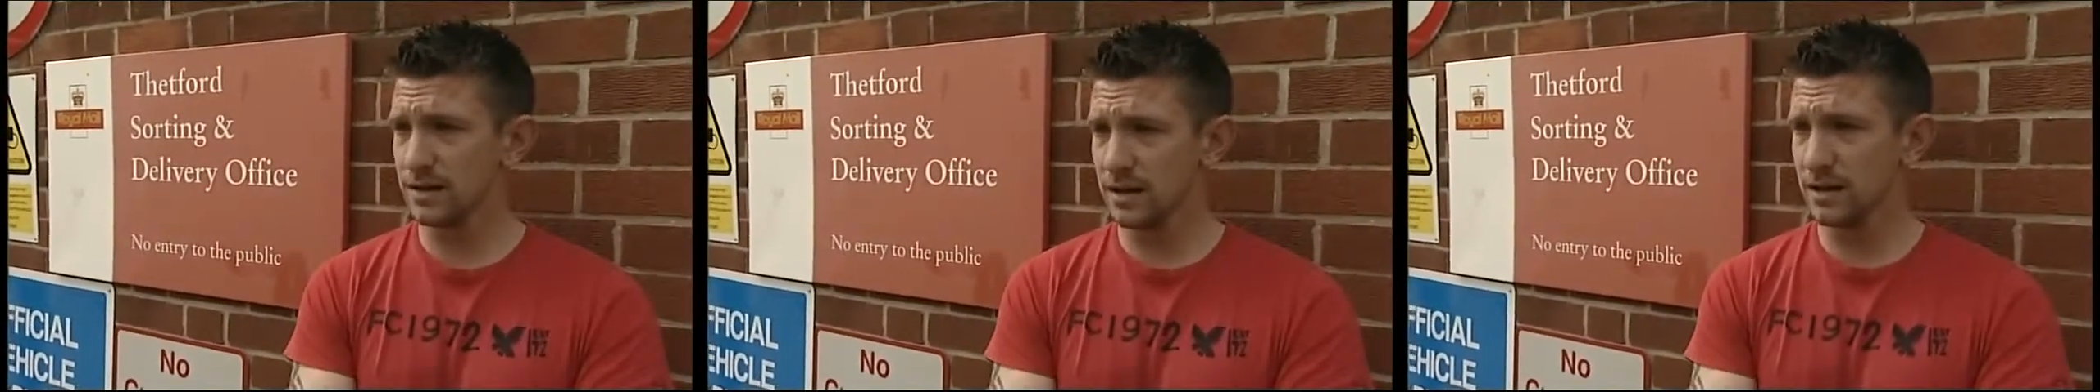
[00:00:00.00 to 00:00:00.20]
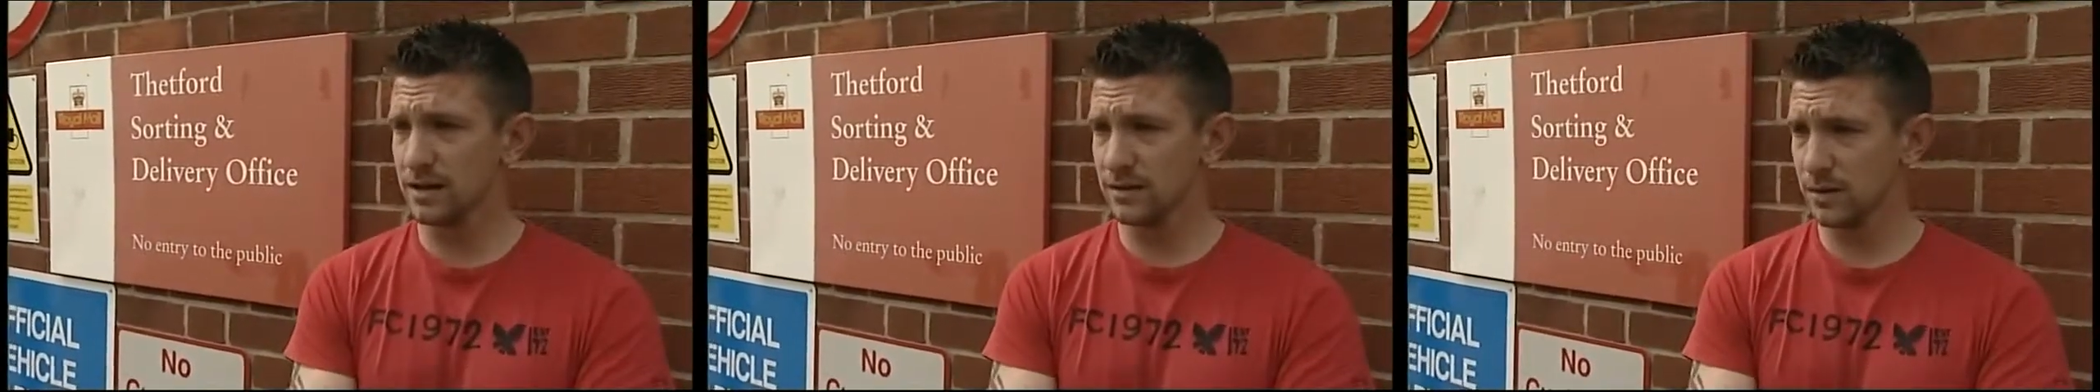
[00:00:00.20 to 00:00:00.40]

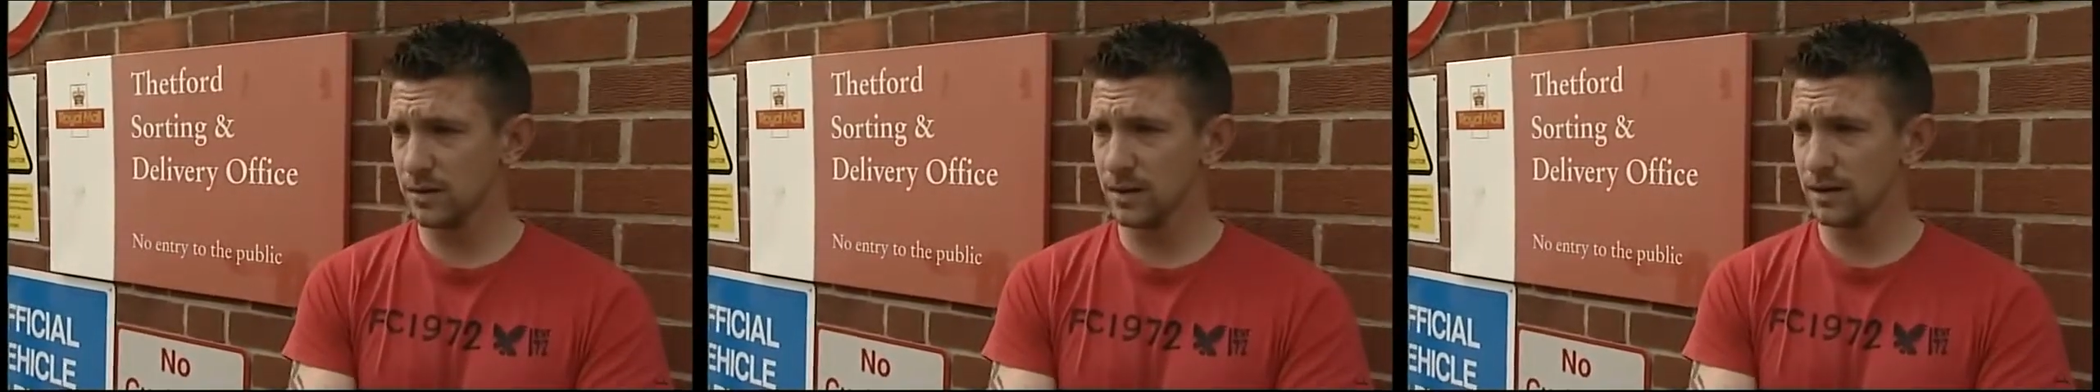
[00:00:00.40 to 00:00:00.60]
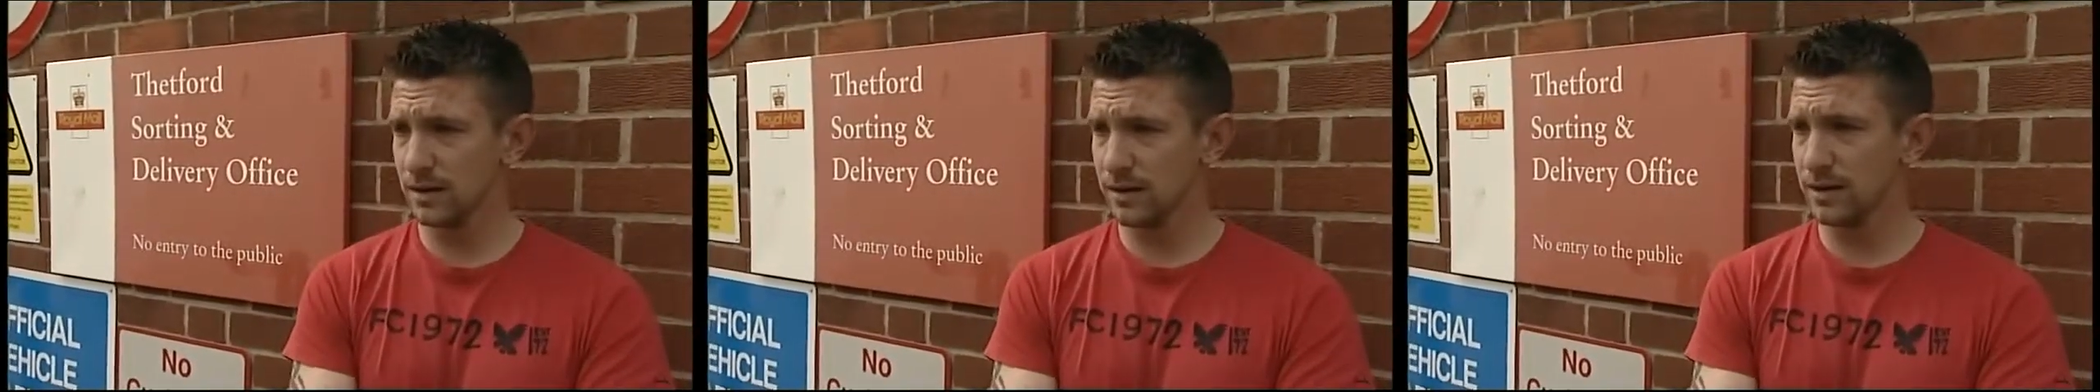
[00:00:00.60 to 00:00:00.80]
and, uh,
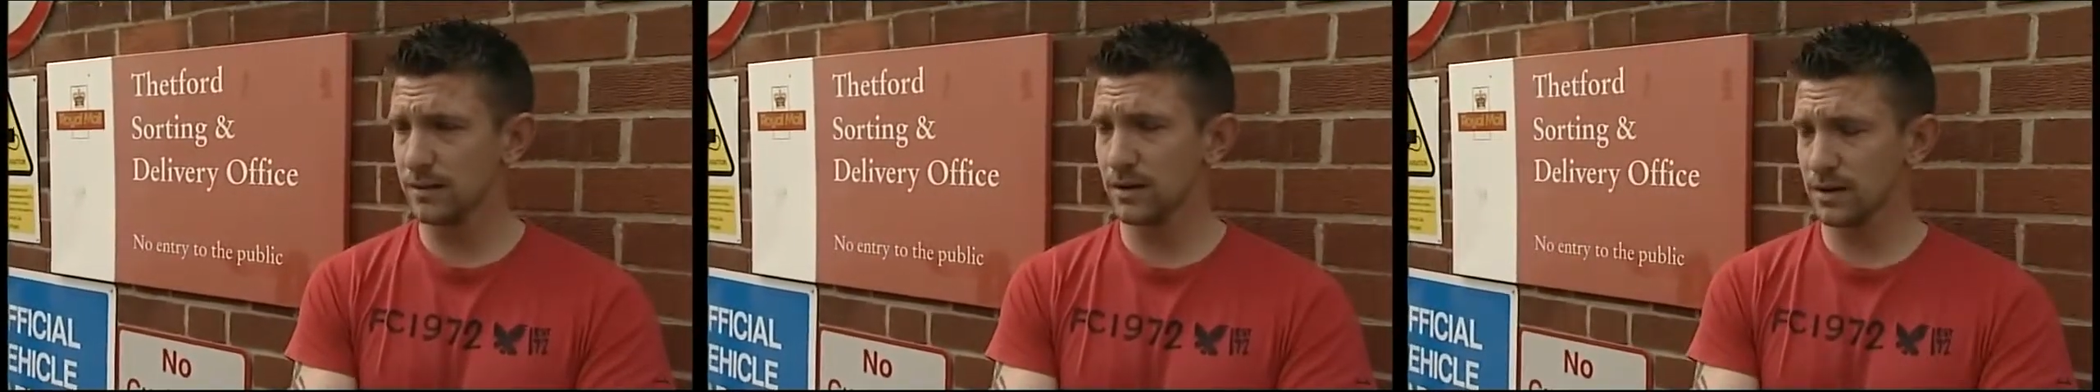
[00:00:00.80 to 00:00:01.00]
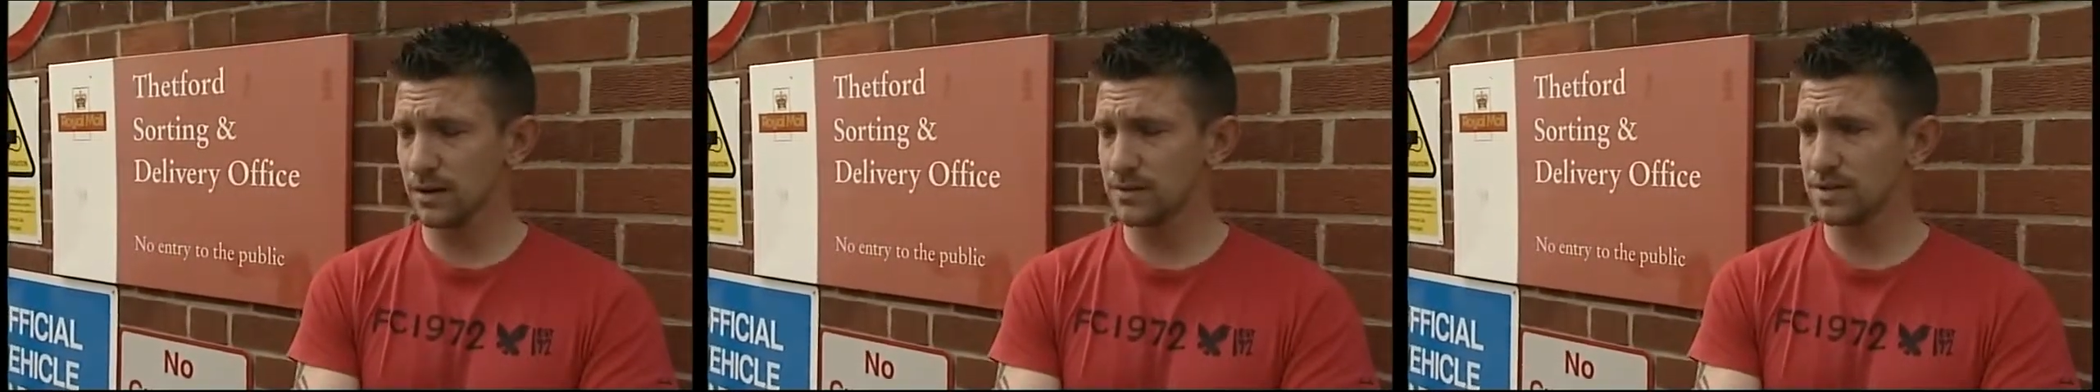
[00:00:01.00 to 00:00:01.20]
and do it like that.